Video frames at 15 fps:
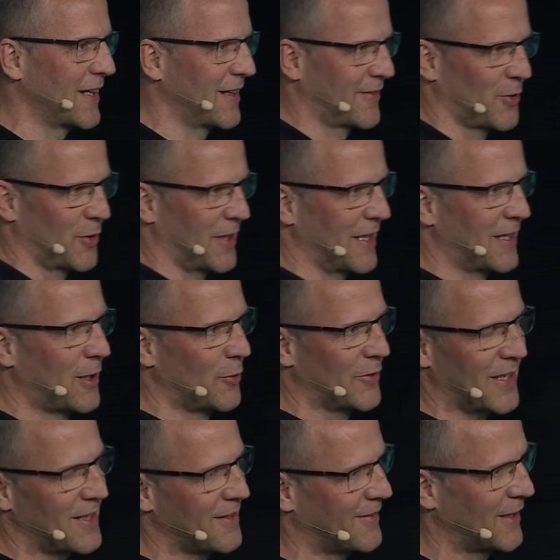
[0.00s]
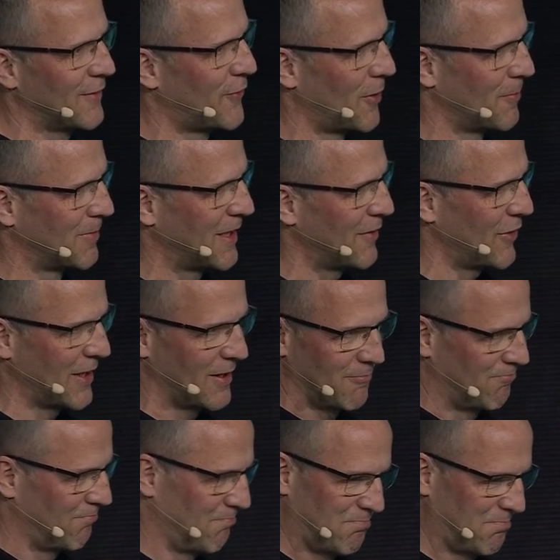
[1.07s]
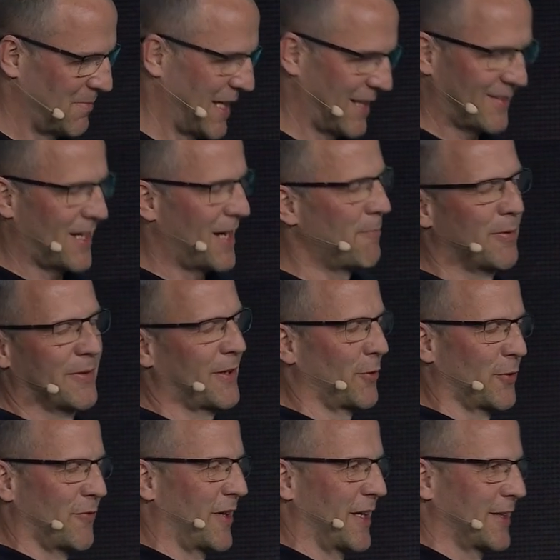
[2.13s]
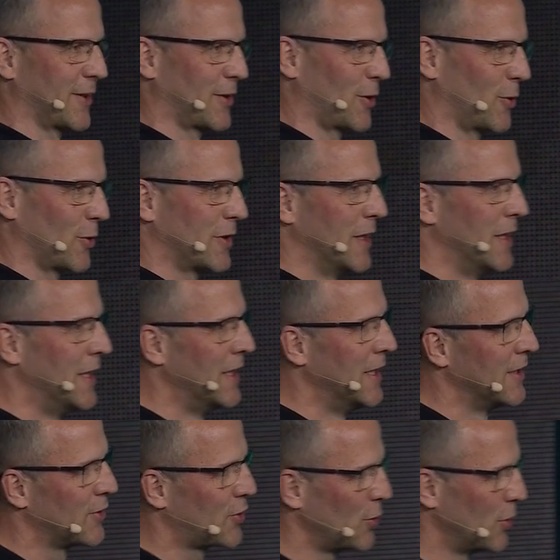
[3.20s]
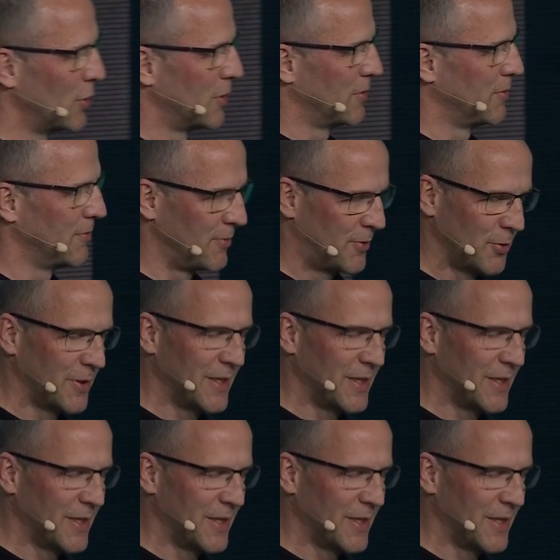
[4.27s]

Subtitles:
So it includes anything from giving examples how to write the code to do